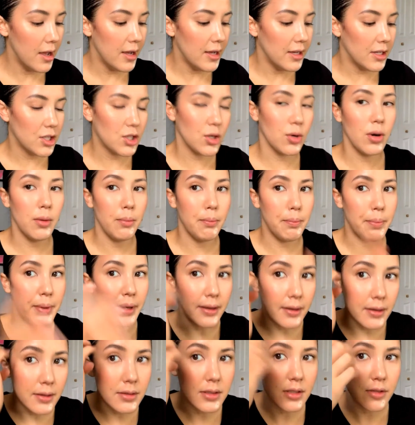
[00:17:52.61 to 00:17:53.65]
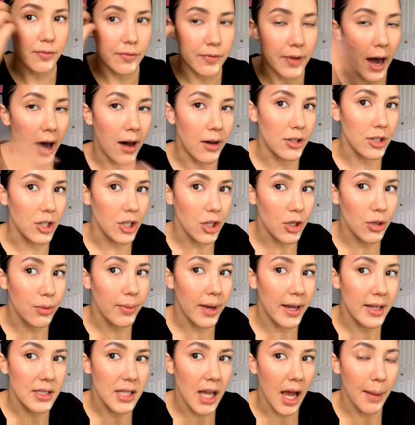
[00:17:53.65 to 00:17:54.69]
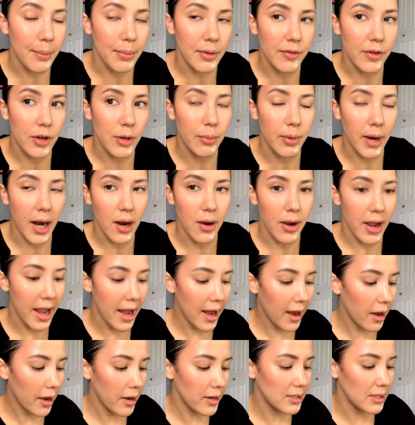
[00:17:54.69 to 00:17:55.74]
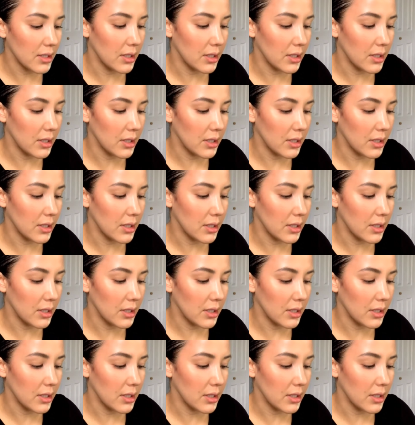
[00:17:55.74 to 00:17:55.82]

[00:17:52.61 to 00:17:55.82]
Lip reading: So it builds volume on top of your brow hairs.